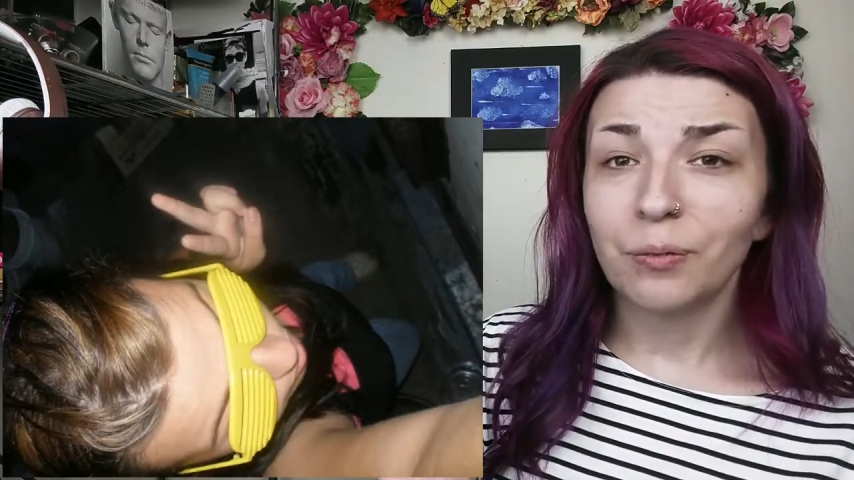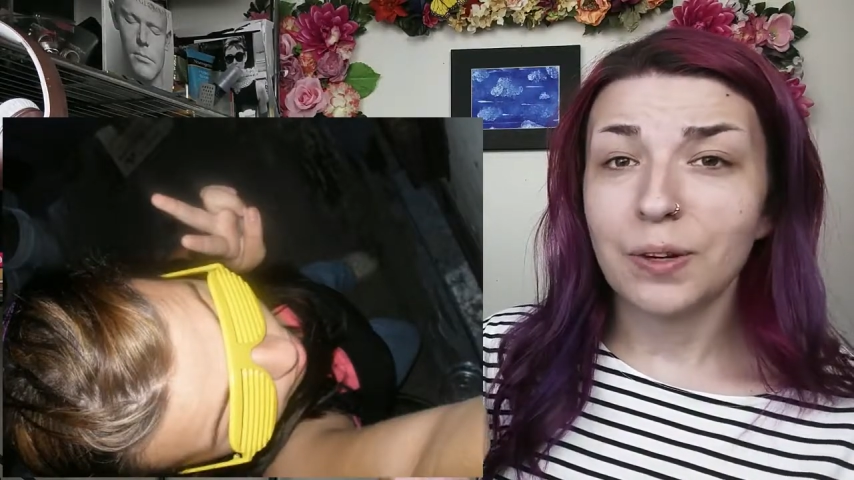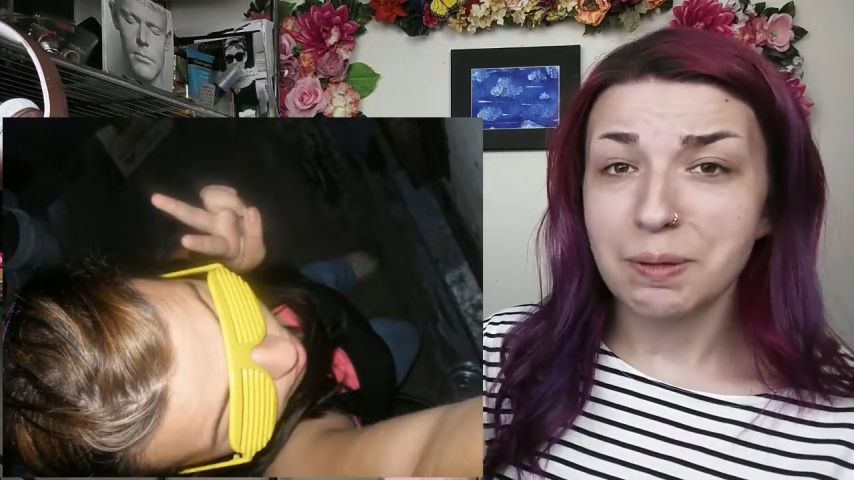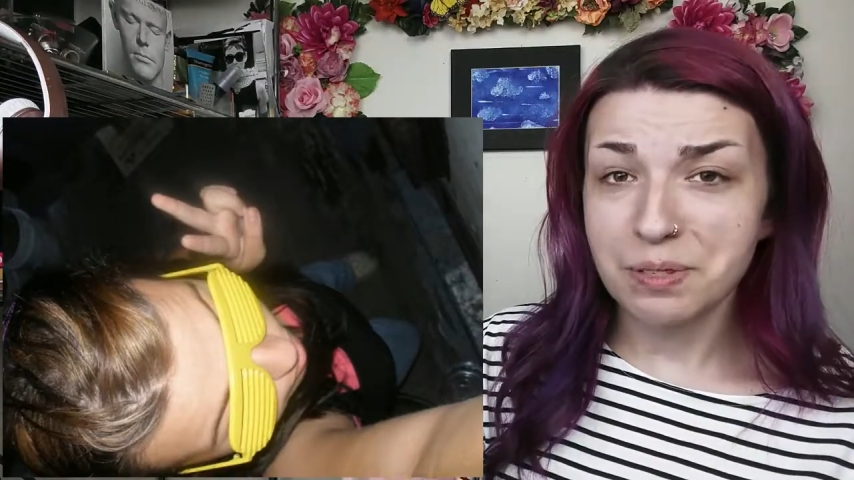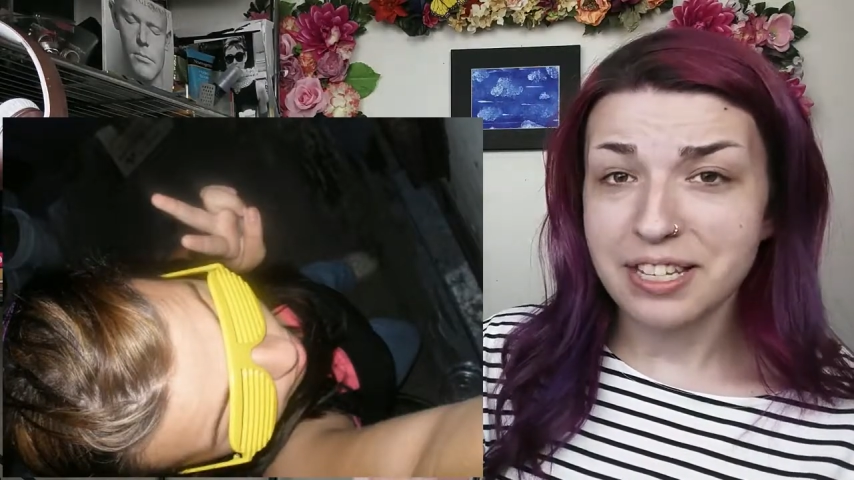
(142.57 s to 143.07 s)

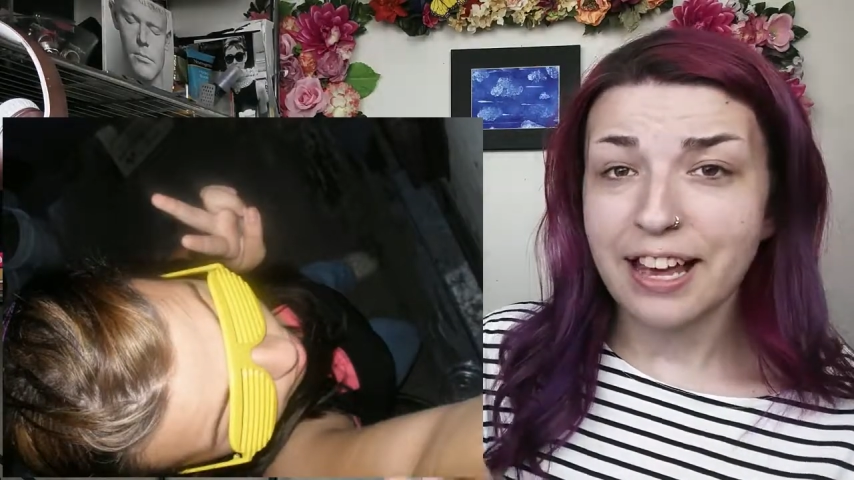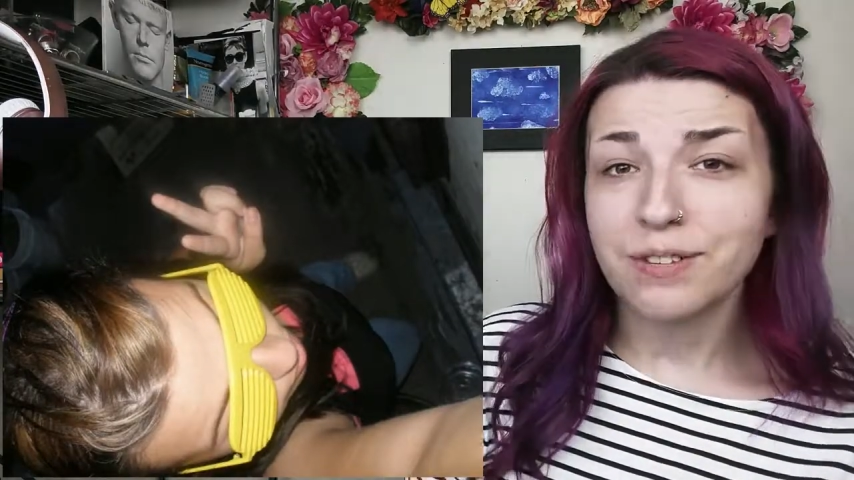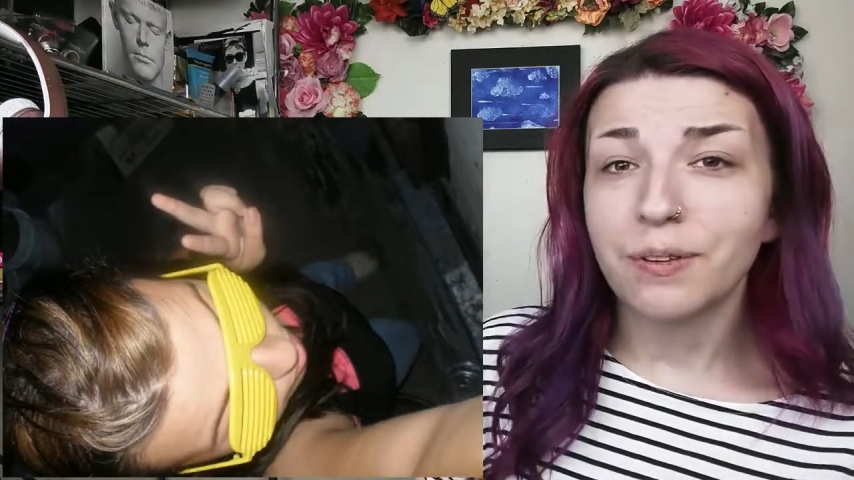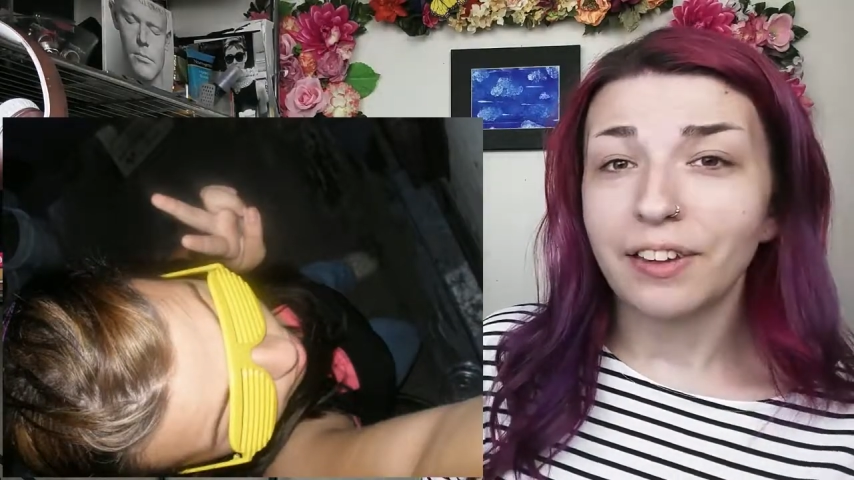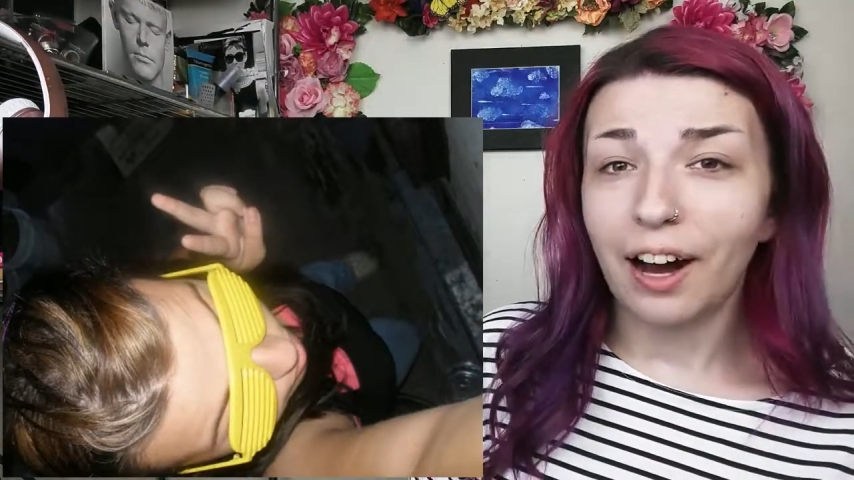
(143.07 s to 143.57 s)
was
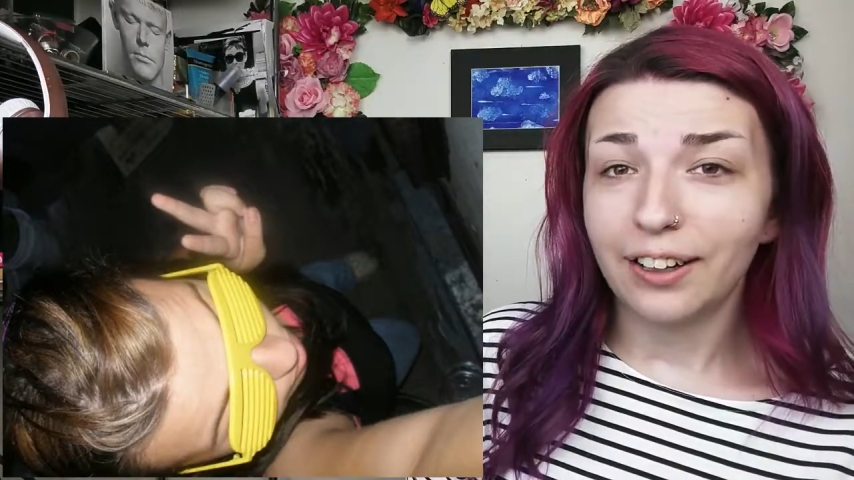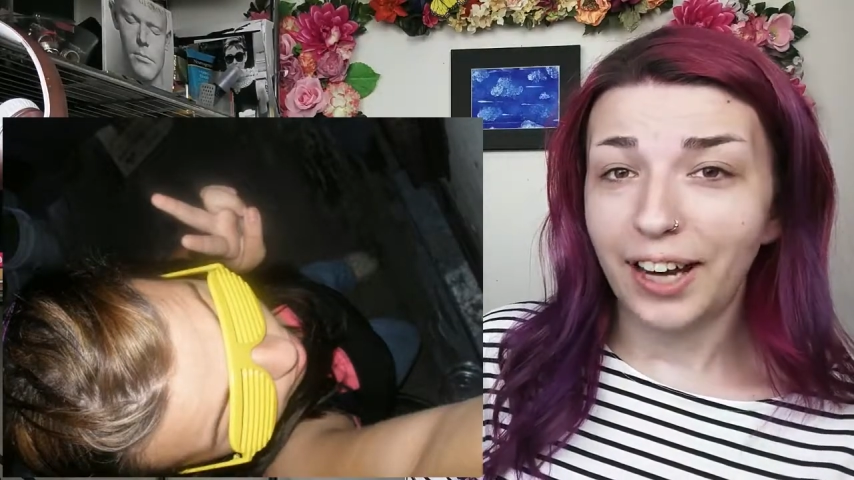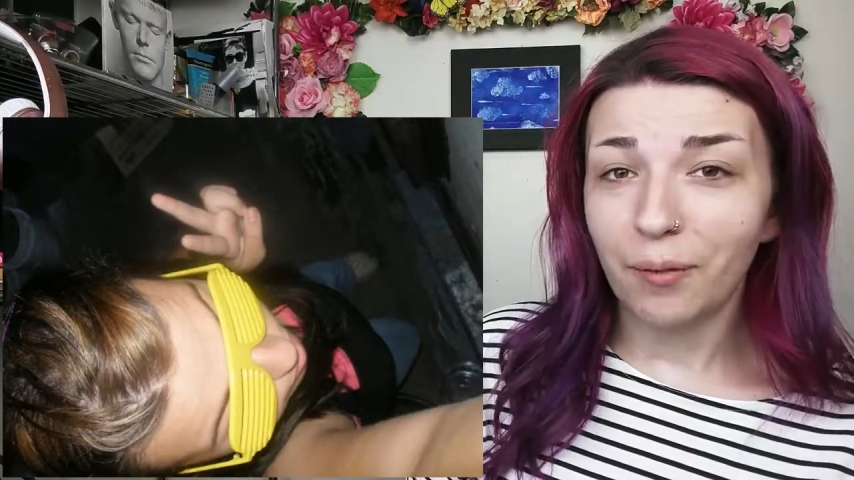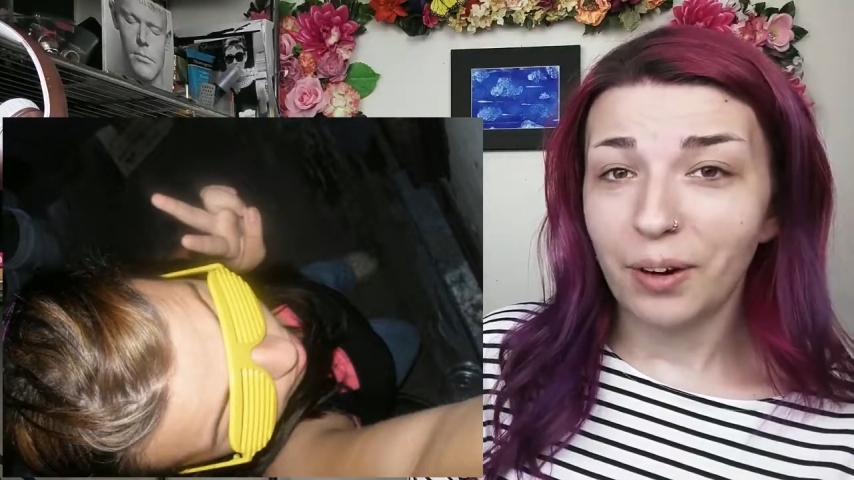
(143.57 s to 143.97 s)
obsessed with Kanye